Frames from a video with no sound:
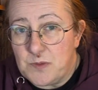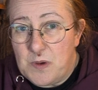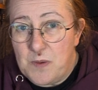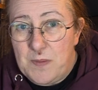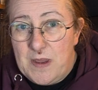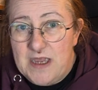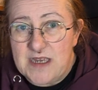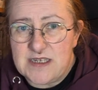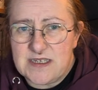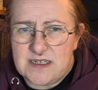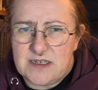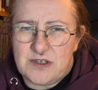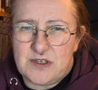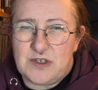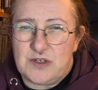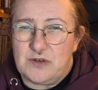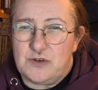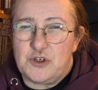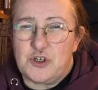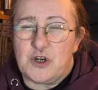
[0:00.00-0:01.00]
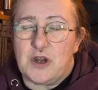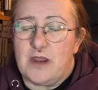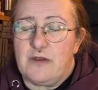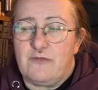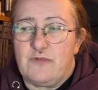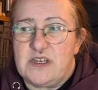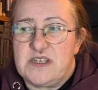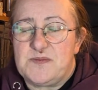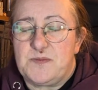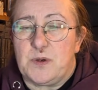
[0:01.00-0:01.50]
I do my best to
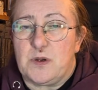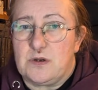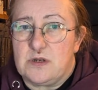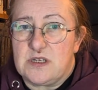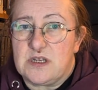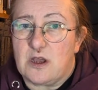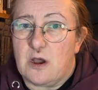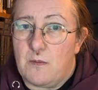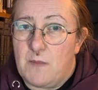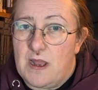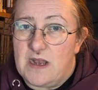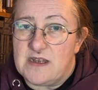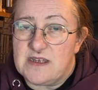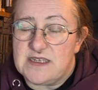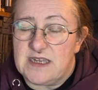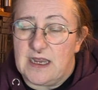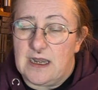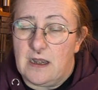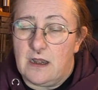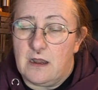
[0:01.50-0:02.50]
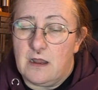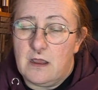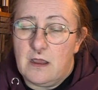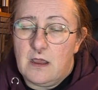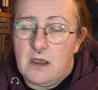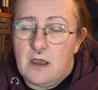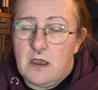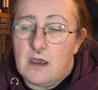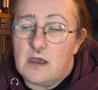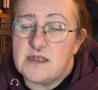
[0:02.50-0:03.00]
try and respond to comments in
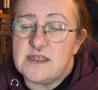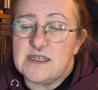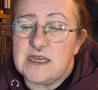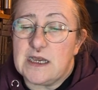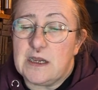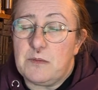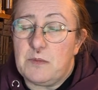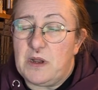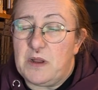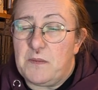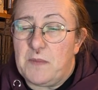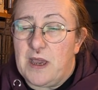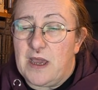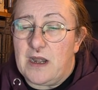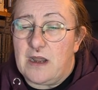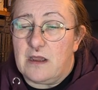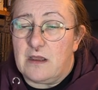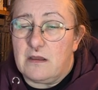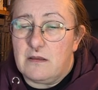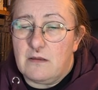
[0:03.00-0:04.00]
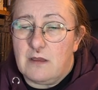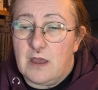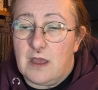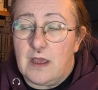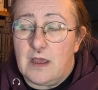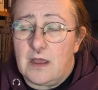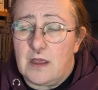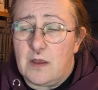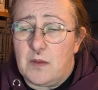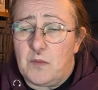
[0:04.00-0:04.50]
a timely manner.
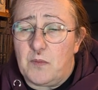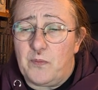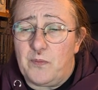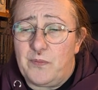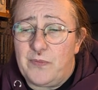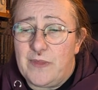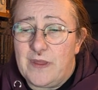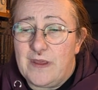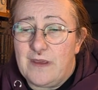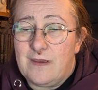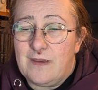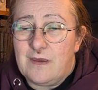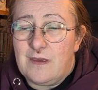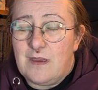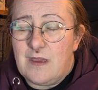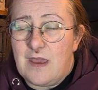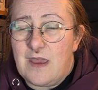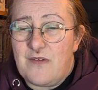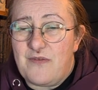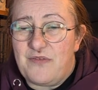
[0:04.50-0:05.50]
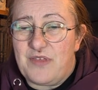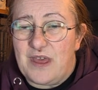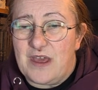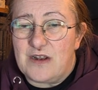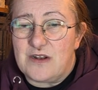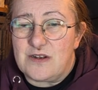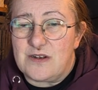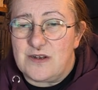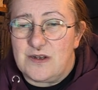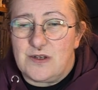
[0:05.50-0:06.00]

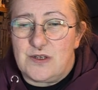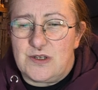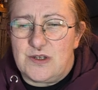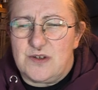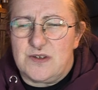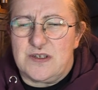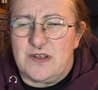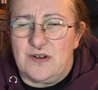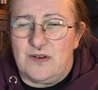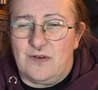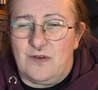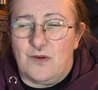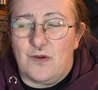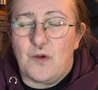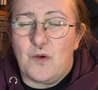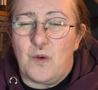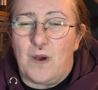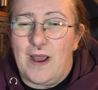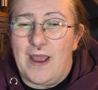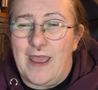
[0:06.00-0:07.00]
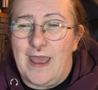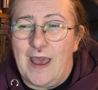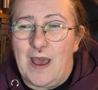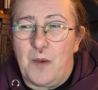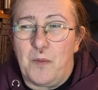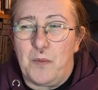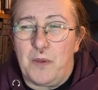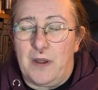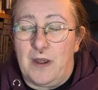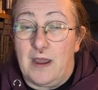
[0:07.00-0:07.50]
If that doesn't quite
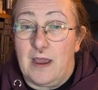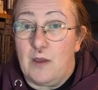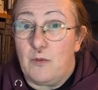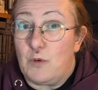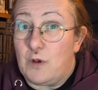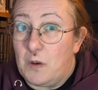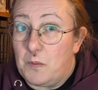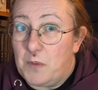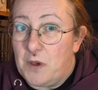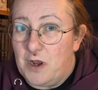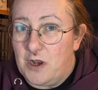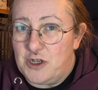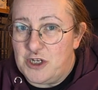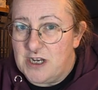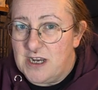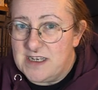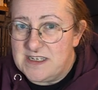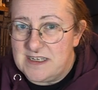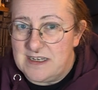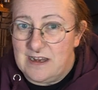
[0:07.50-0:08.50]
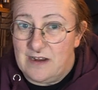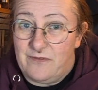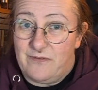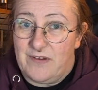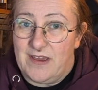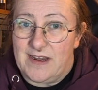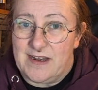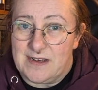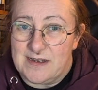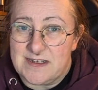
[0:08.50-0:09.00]
happen. I will apologise in
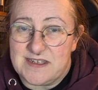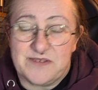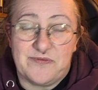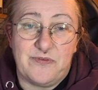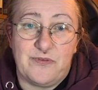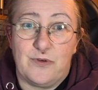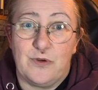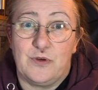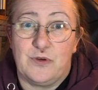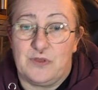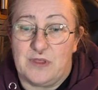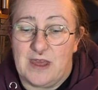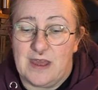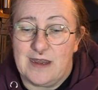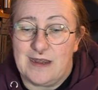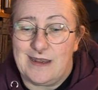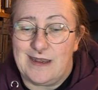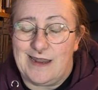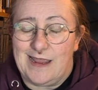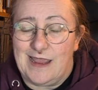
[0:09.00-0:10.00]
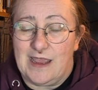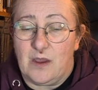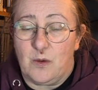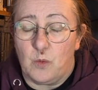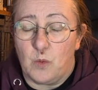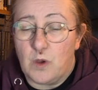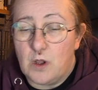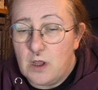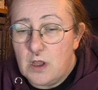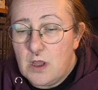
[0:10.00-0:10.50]
advance for that
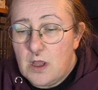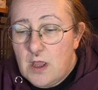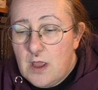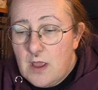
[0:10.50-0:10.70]
now.